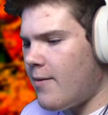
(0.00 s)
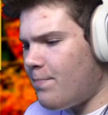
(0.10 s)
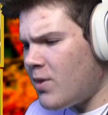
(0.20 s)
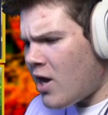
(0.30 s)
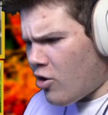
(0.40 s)

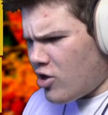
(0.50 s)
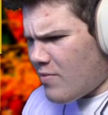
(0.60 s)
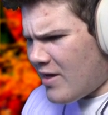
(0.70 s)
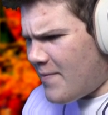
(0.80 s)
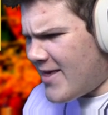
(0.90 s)
Mm. Oh, you
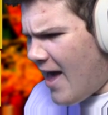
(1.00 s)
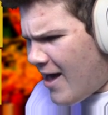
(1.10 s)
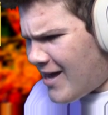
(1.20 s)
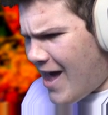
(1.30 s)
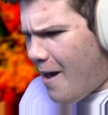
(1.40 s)
must be
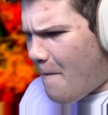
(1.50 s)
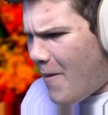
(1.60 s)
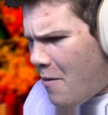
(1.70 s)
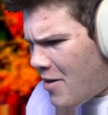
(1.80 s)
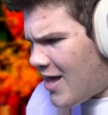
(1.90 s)
Zakiya. Baba